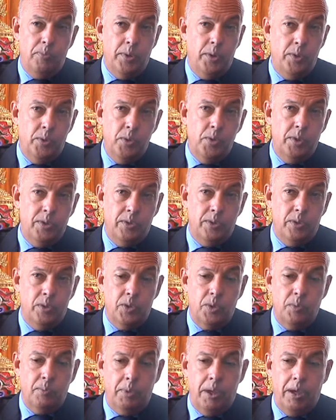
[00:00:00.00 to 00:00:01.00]
Peru is
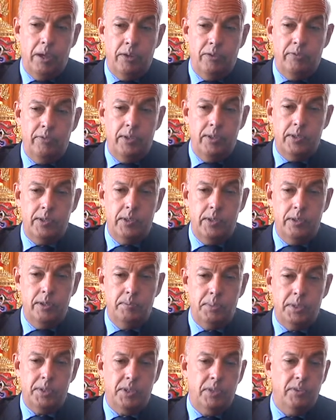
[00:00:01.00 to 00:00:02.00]
also part of this uh,
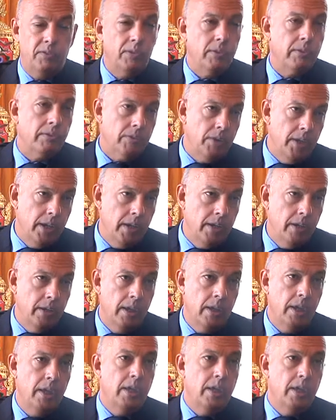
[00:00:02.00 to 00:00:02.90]
Pacific Ring